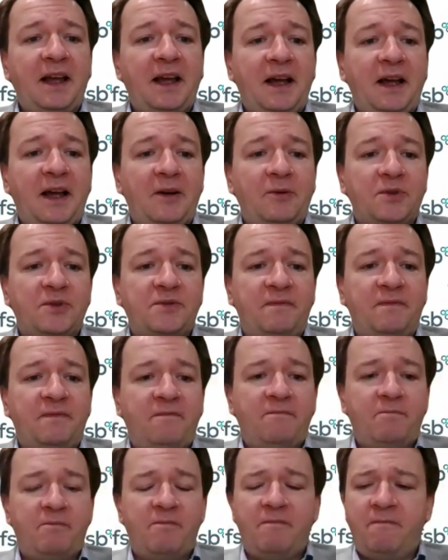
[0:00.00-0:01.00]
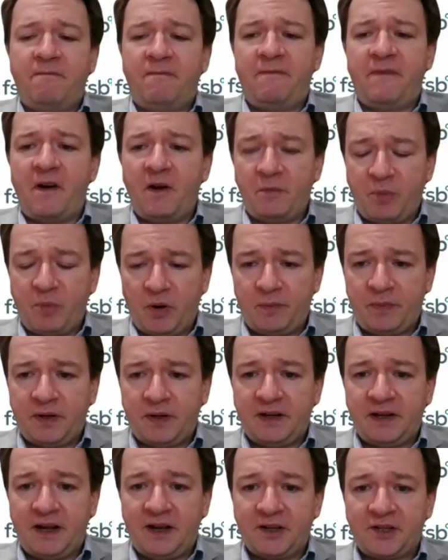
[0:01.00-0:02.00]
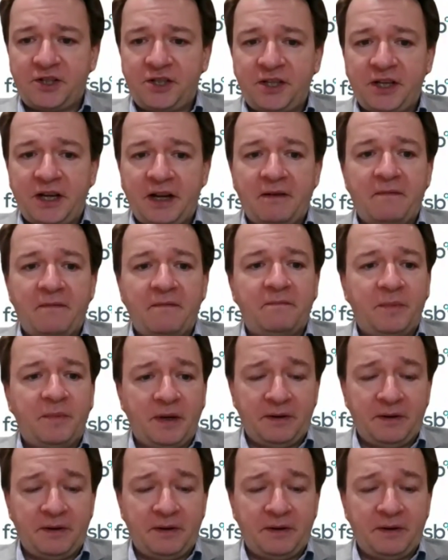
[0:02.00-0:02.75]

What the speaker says: It was very popular last year.